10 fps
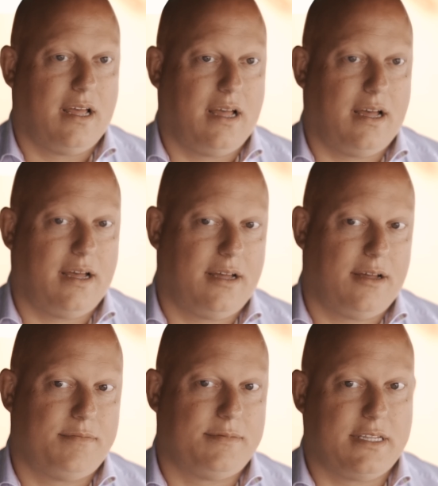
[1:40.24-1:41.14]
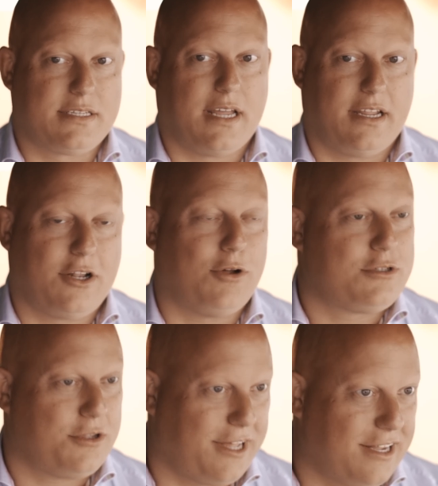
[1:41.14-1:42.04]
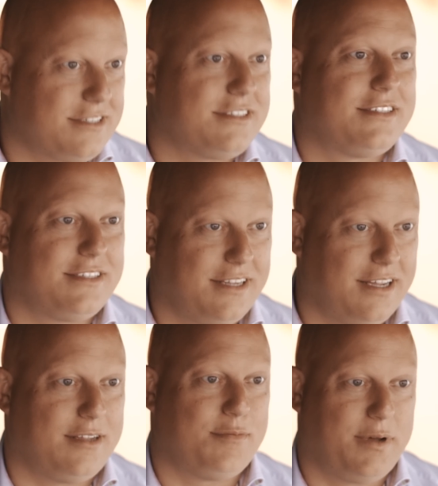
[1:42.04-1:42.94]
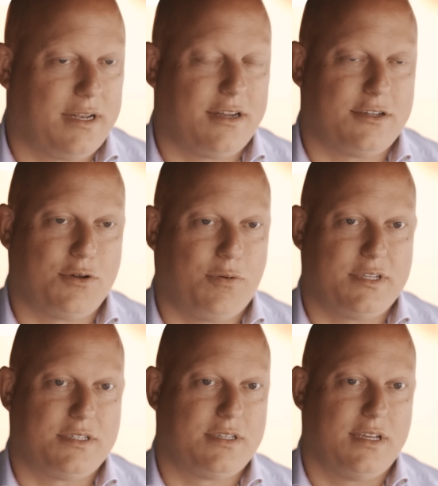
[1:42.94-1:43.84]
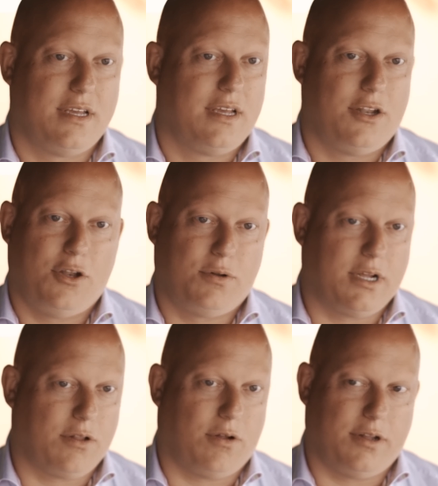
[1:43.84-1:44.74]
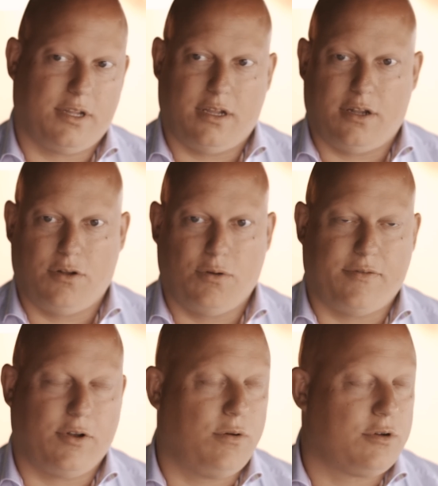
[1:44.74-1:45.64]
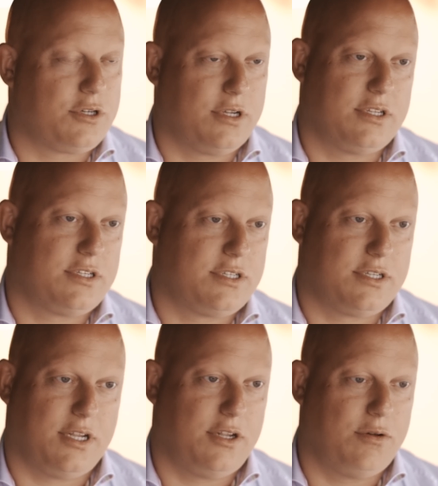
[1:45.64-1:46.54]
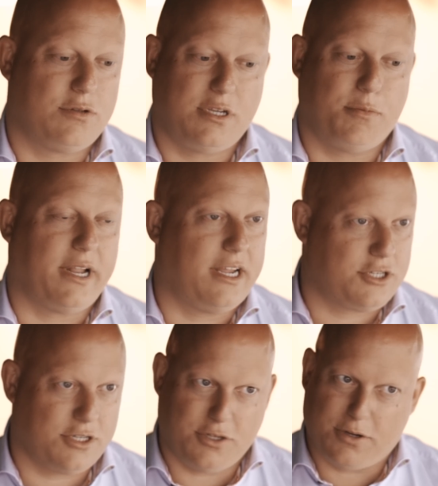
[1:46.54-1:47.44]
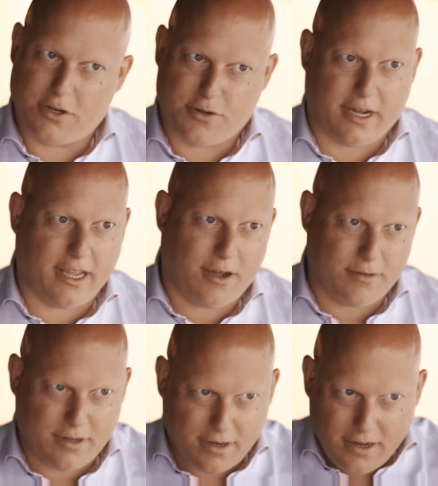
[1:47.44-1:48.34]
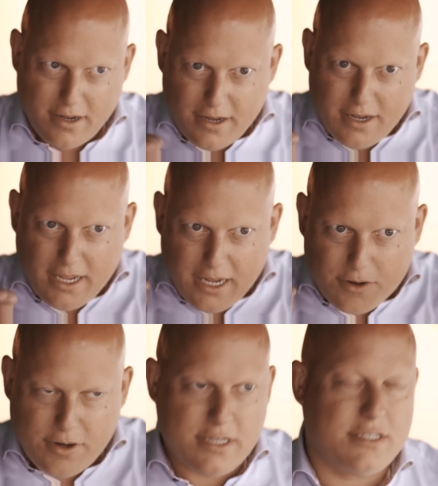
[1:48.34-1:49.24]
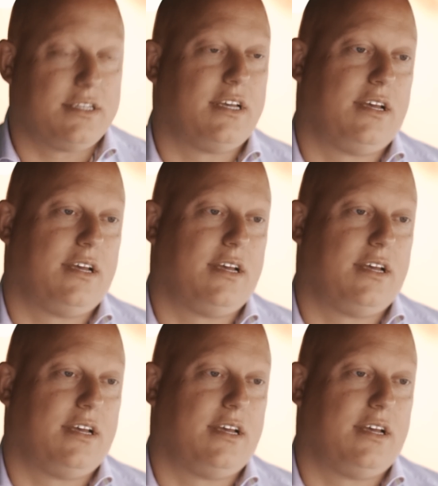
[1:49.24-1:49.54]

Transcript: It's getting close to that, yeah. But there's always new technology, new evolutions, new simulations you can try out and increase